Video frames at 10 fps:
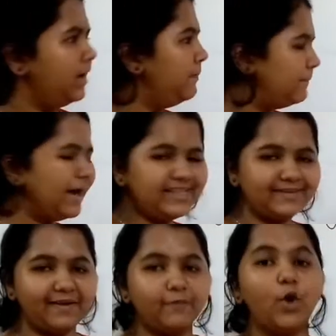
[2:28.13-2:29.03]
By the
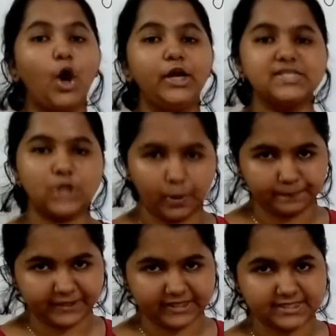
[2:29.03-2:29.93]
way, what is
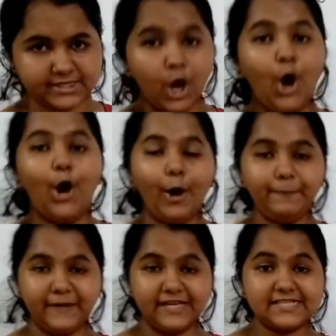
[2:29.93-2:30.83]
optics?
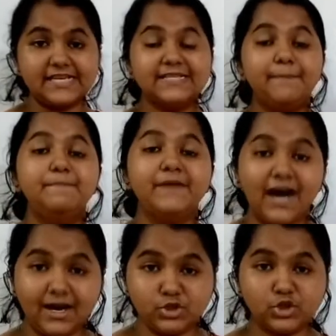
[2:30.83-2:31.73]
Optics is a
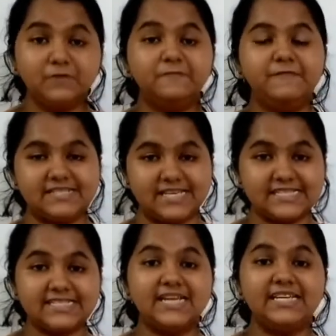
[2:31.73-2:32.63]
branch of physics
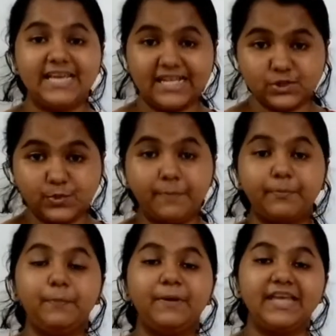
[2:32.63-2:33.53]
that deals with the
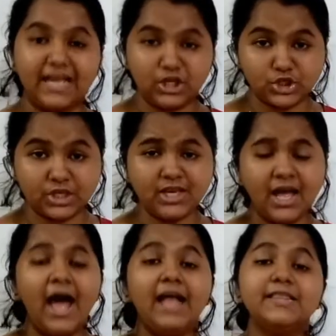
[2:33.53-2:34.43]
propagation,
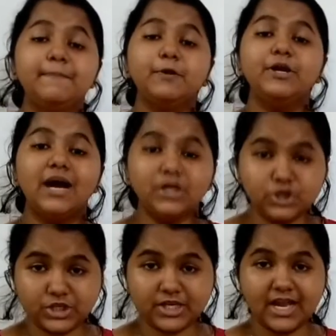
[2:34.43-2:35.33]
the
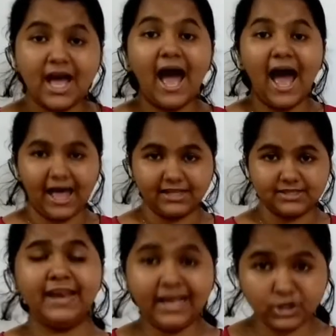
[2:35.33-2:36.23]
production and
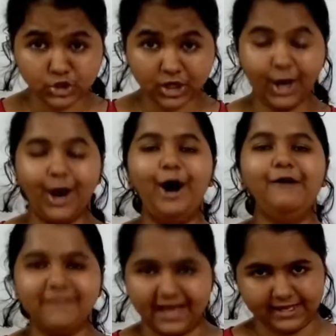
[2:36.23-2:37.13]
nature of
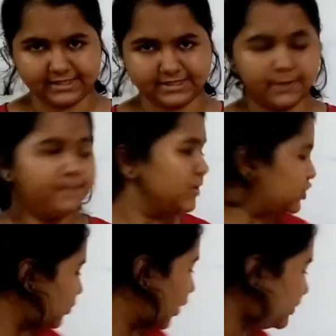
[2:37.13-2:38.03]
light.
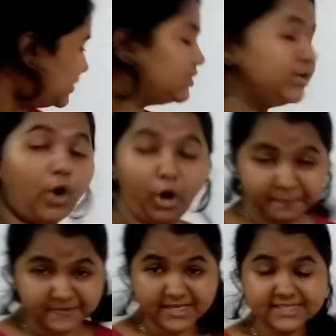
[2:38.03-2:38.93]
So what is
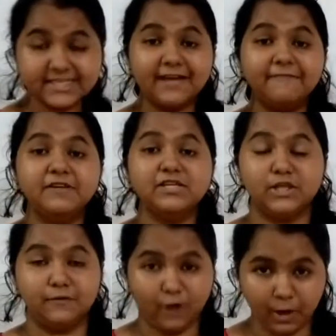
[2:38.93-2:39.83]
optics? The definition
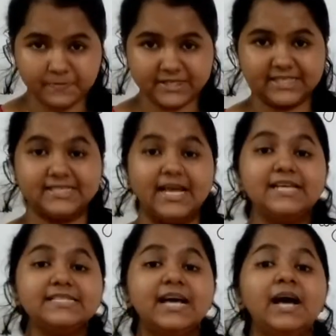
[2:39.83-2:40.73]
of optics
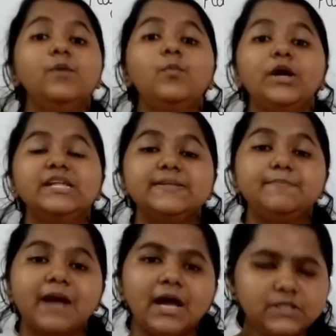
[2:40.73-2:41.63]
is what? It's a
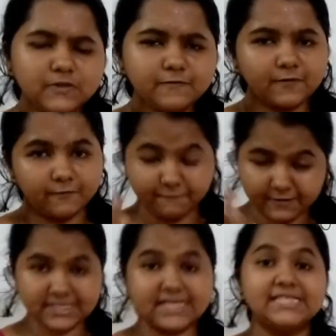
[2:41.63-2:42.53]
branch of
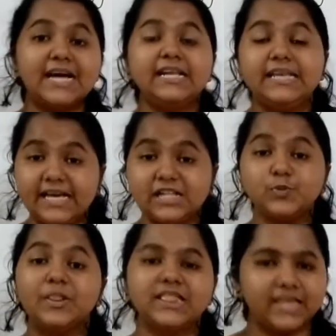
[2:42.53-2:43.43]
physics that deals
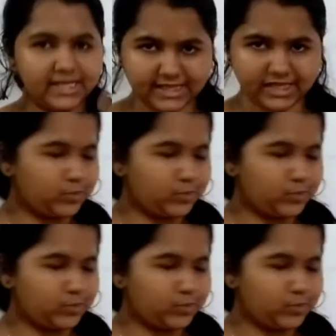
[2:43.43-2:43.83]
with three things.